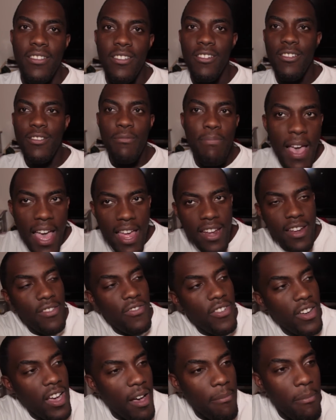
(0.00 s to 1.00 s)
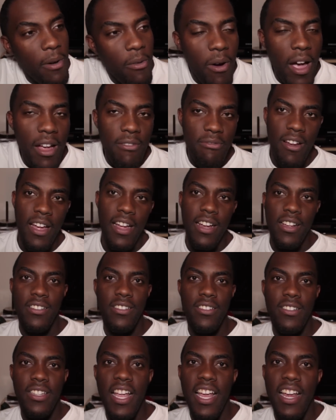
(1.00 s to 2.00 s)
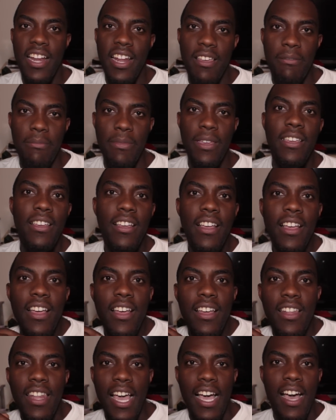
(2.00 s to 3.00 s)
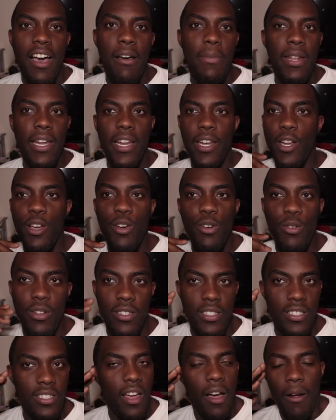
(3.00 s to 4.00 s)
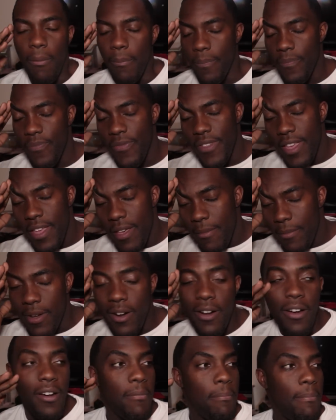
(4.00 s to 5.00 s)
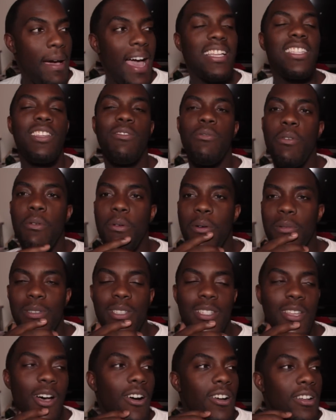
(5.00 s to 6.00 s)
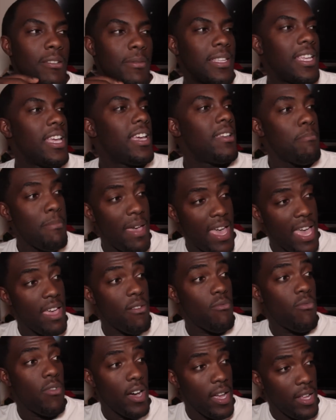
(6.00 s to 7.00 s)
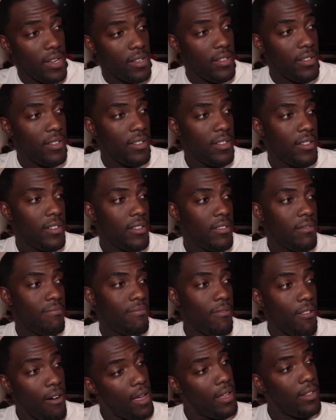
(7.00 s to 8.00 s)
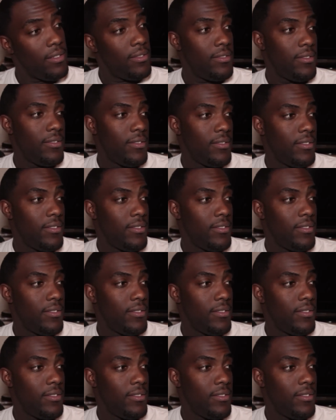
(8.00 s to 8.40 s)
You know, it's bad enough I got my wife right here staring at me like I'm in a nude or something. But um, back to what we was talking about. Yeah, man, what? What?